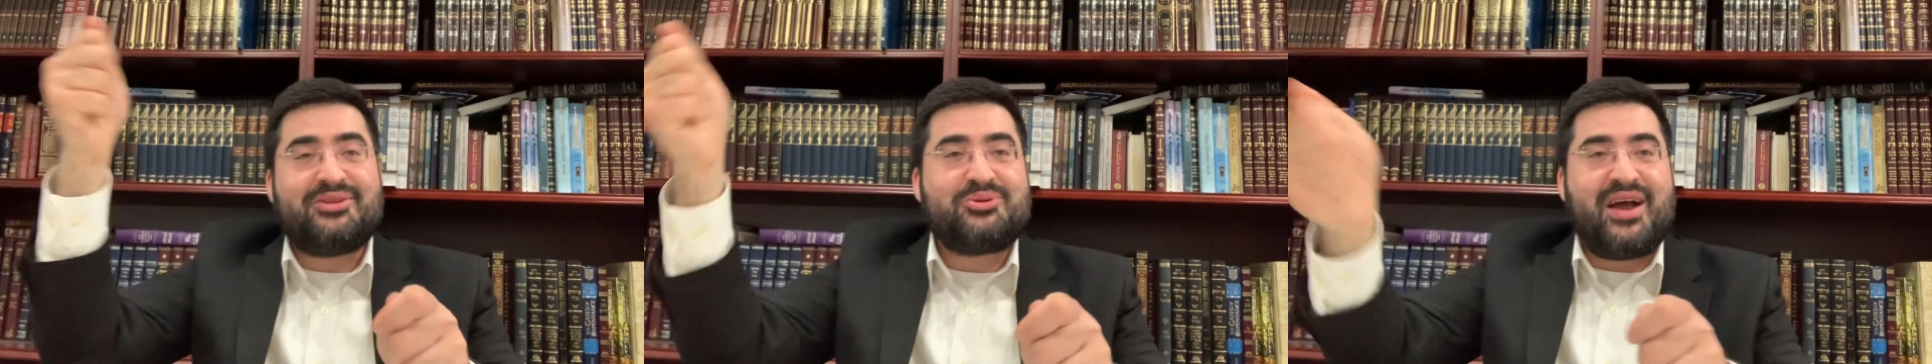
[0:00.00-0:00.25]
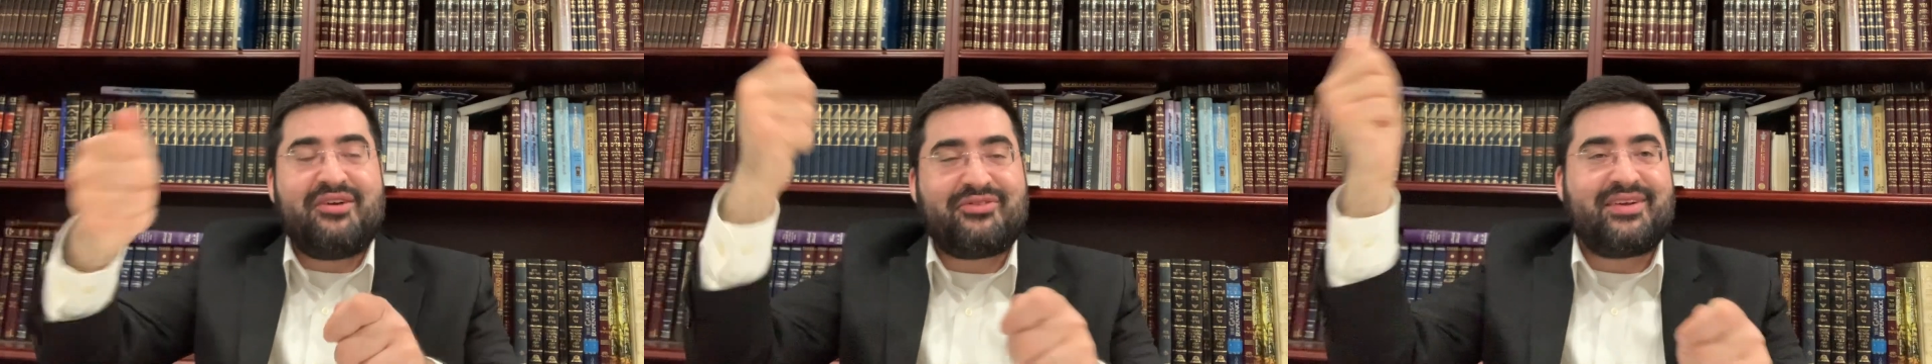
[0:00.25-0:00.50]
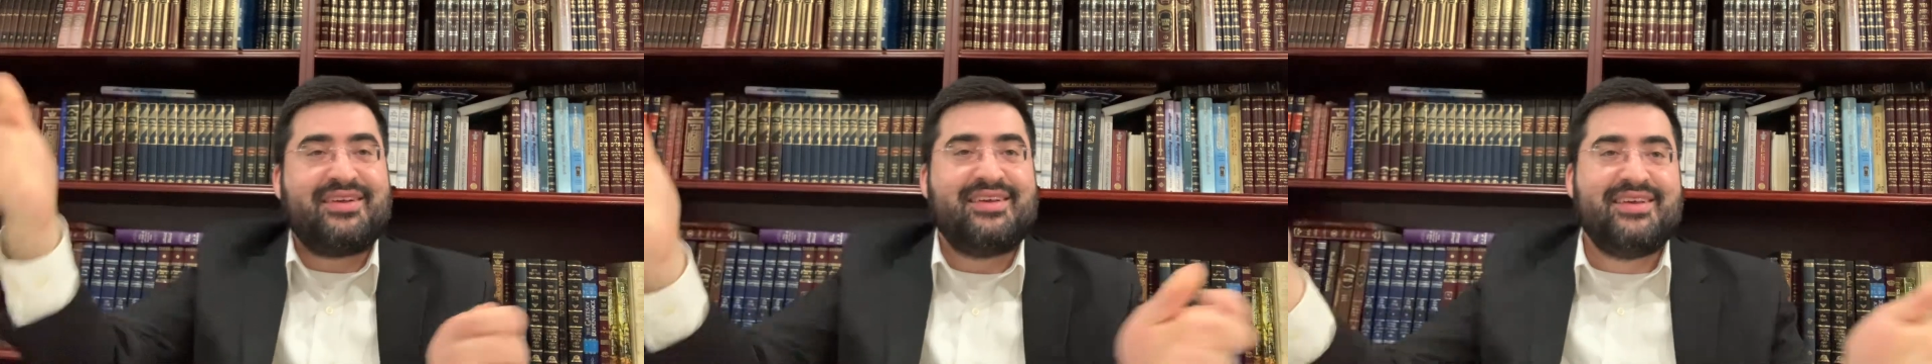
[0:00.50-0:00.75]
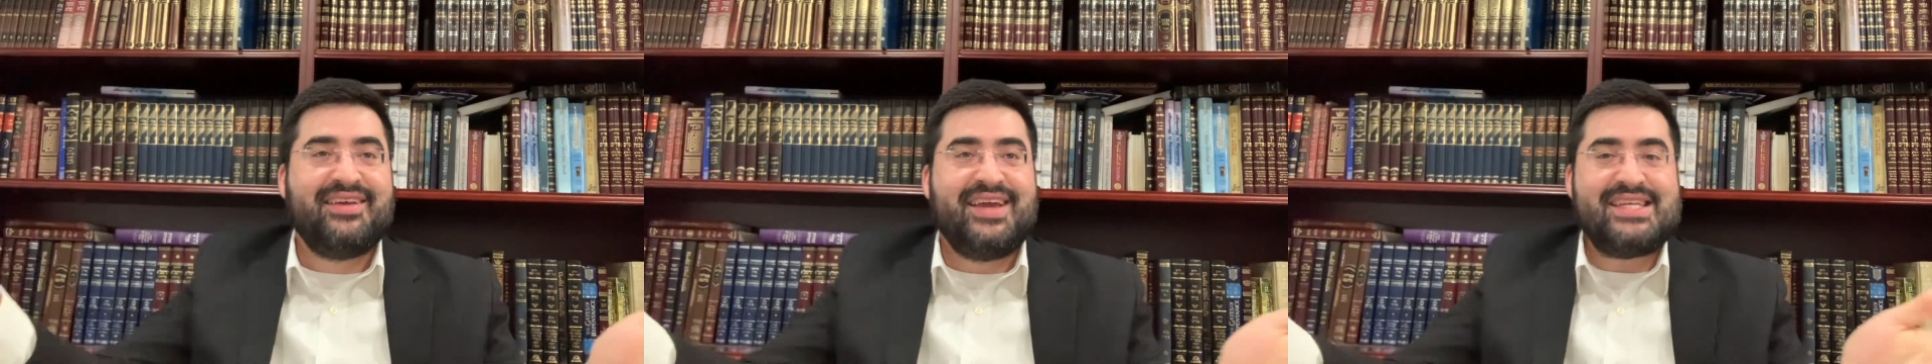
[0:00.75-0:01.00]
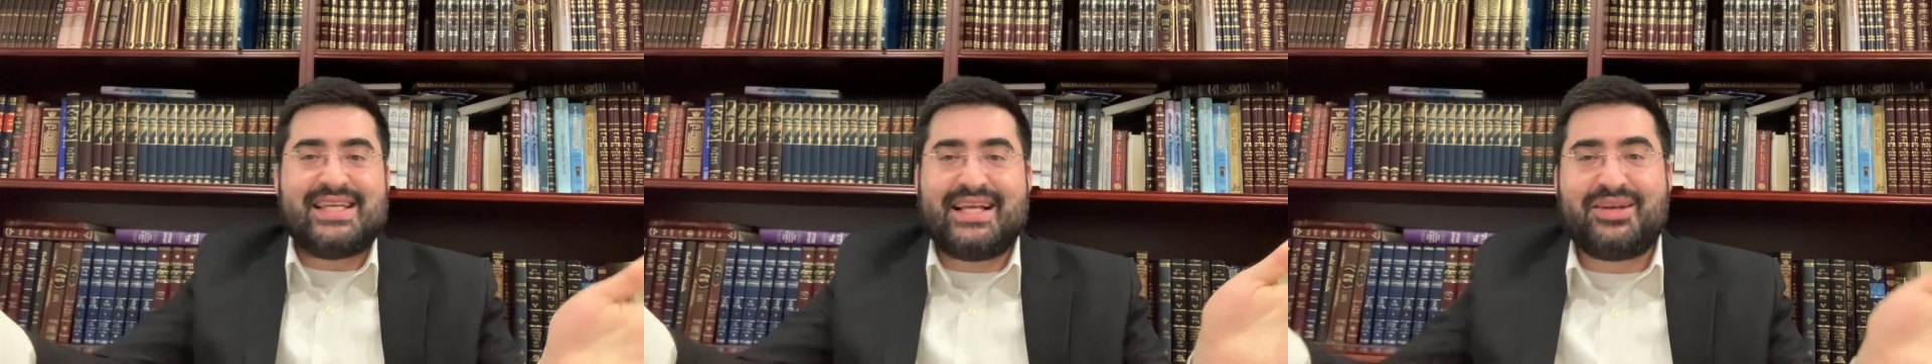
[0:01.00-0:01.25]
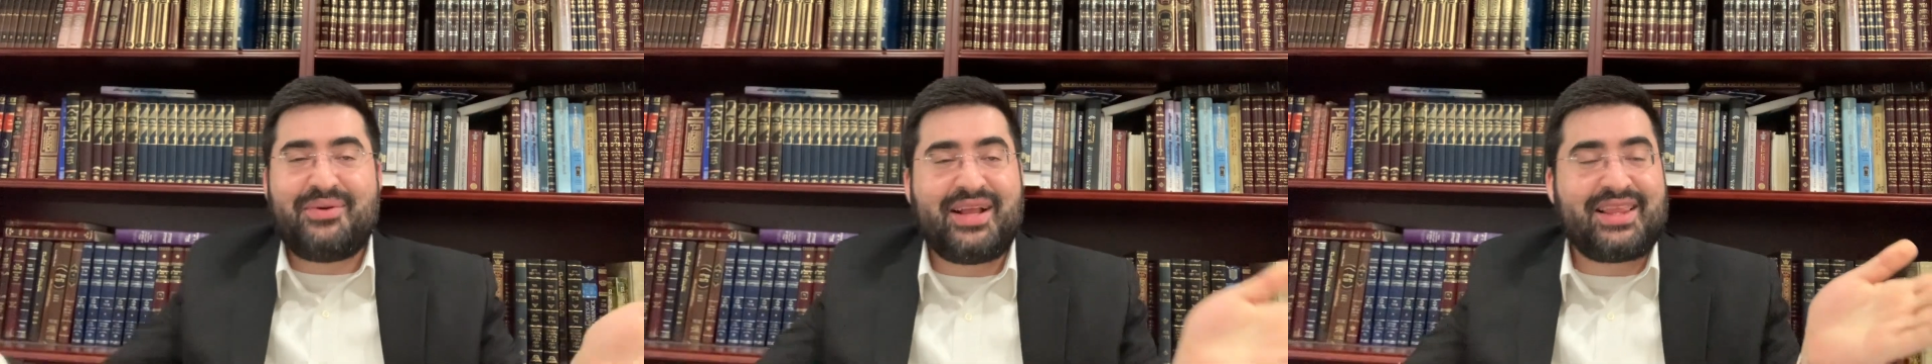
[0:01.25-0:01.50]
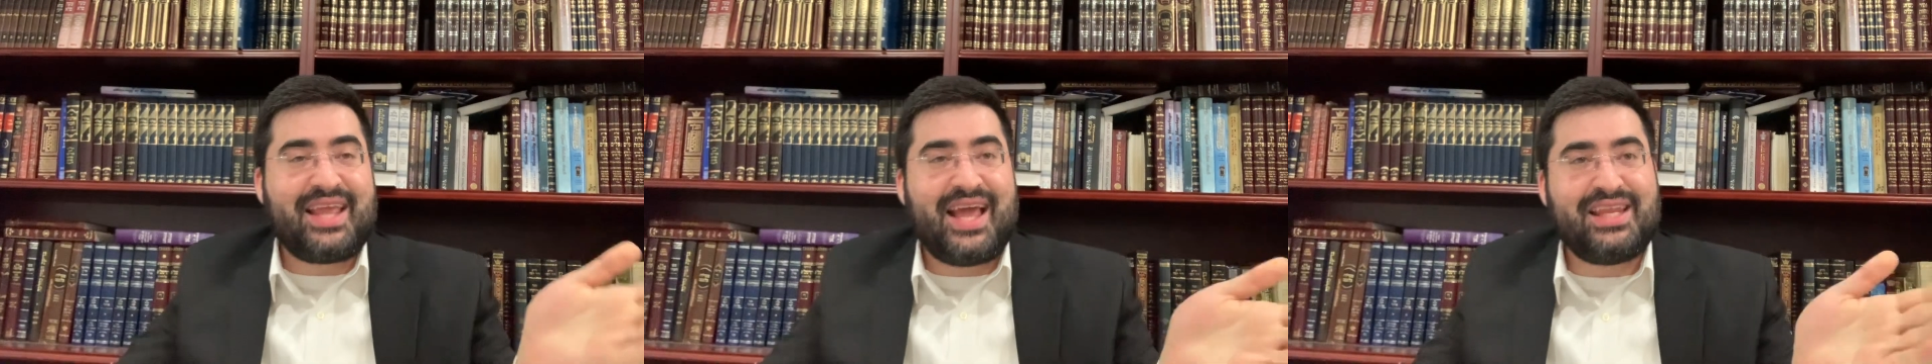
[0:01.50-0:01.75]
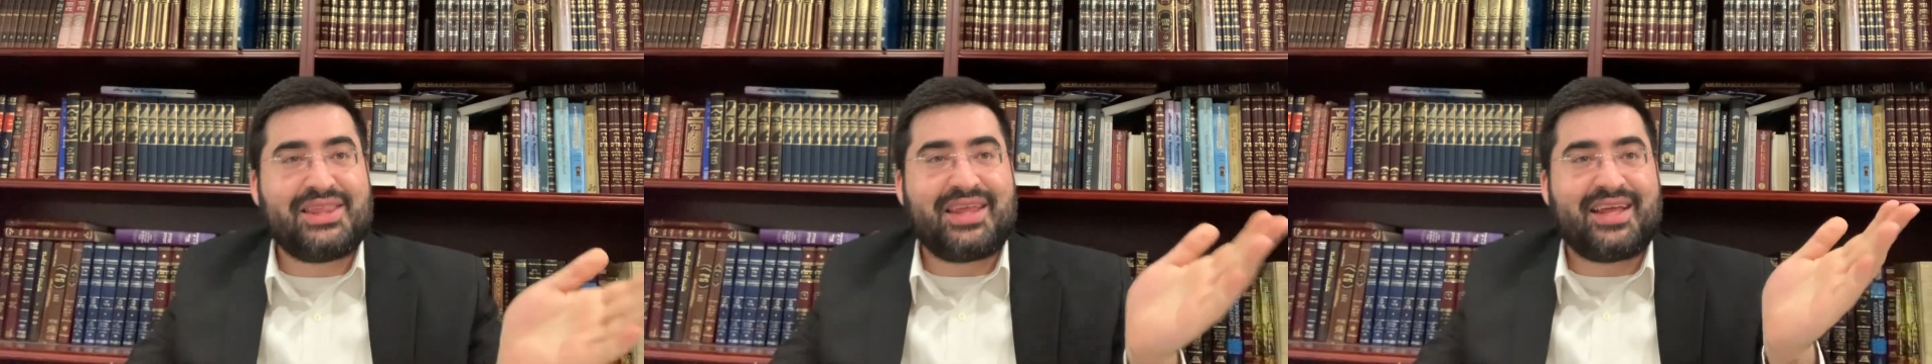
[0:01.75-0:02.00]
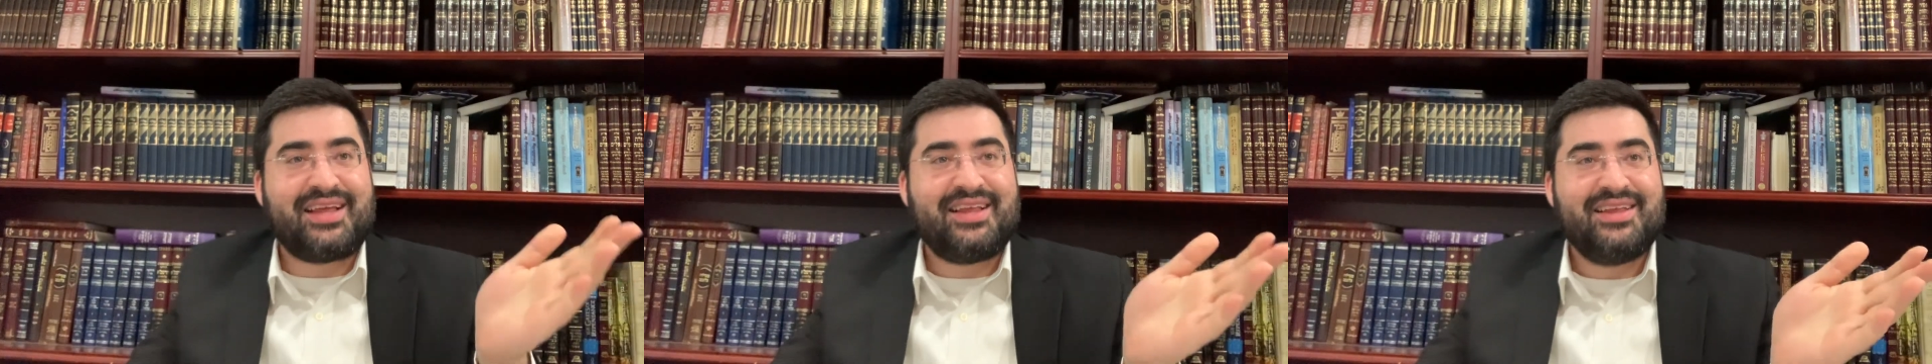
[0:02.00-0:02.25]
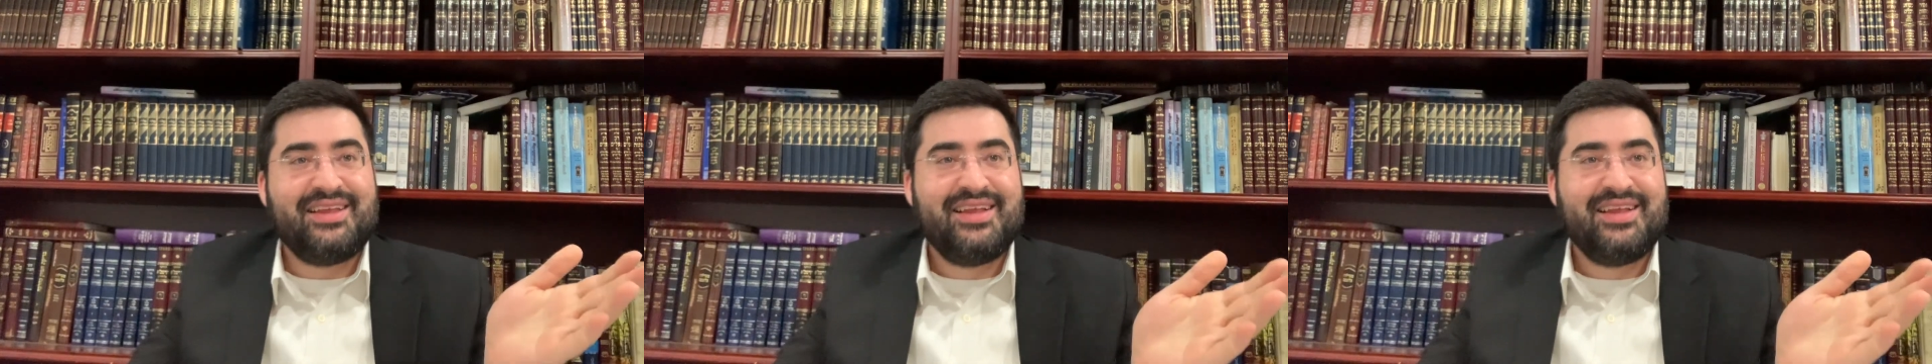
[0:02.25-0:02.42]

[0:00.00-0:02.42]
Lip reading: traffic. He's not directing anything.